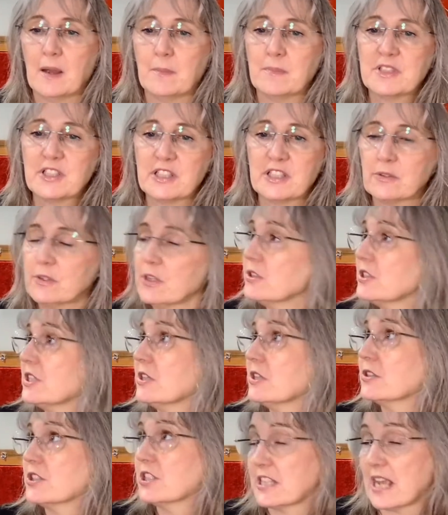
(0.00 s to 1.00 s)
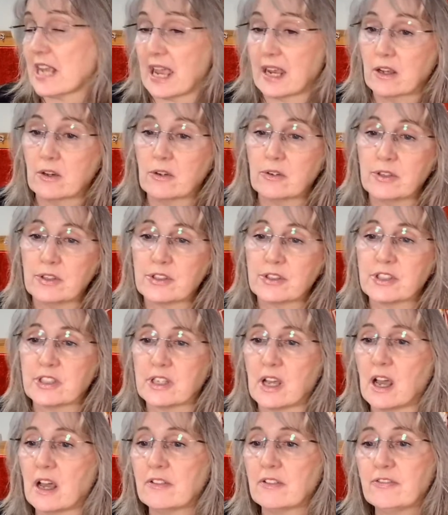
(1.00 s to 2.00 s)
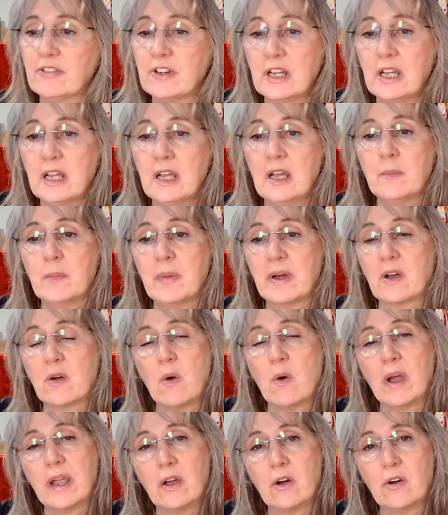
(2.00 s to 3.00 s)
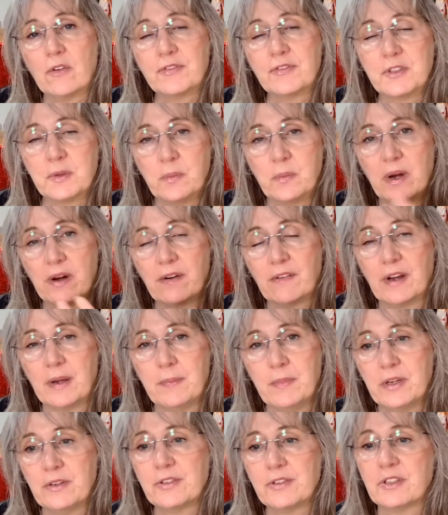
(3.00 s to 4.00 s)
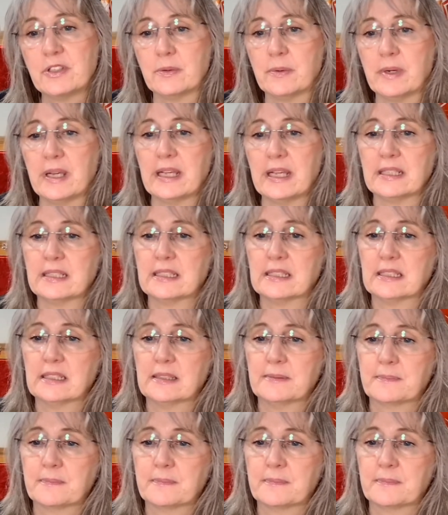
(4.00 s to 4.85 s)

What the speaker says: Still using your stang or your staff, but quite often where I'm used to it,